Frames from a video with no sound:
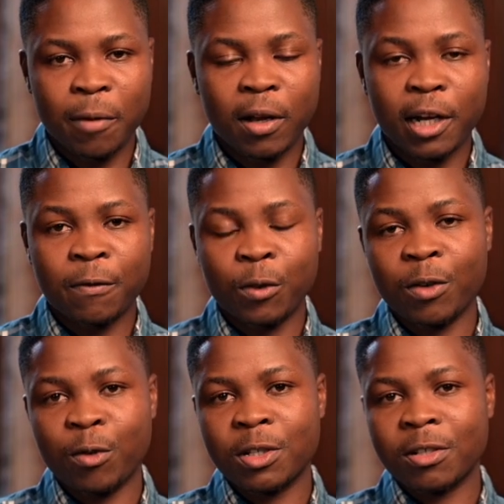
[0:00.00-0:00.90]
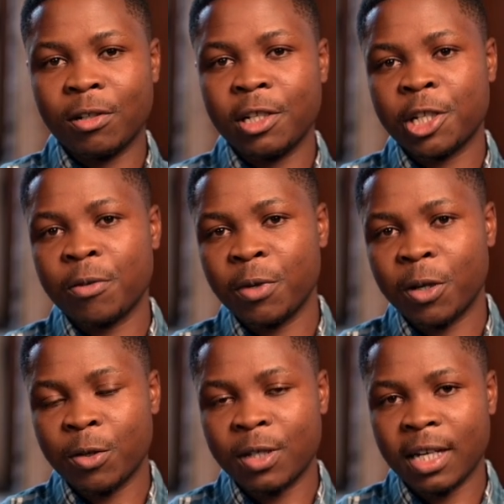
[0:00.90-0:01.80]
I applied for the Rhodes Scholarship
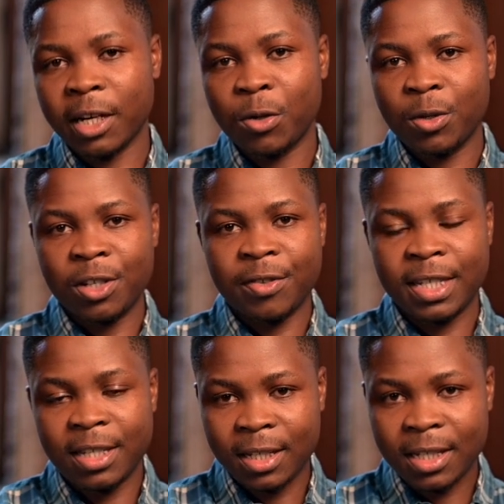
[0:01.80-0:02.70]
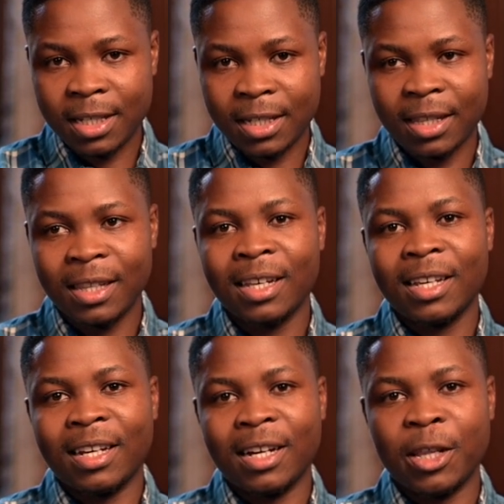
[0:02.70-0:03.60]
because I couldn't resist
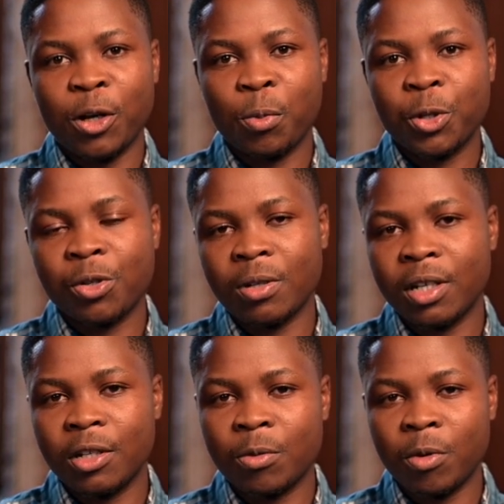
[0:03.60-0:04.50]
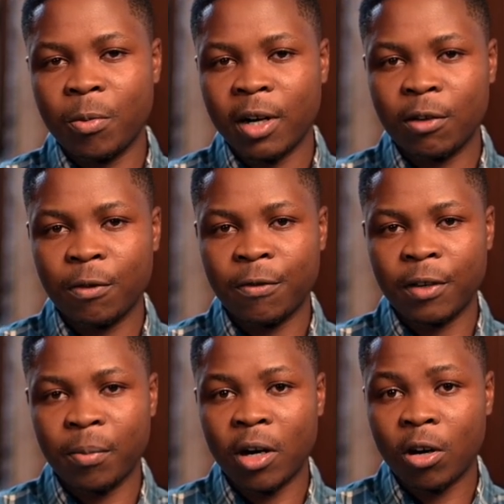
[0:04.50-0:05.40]
uh, the opportunity to be part of
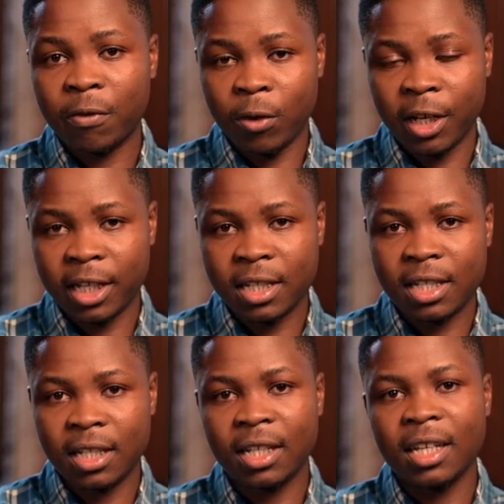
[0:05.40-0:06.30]
a powerful legacy.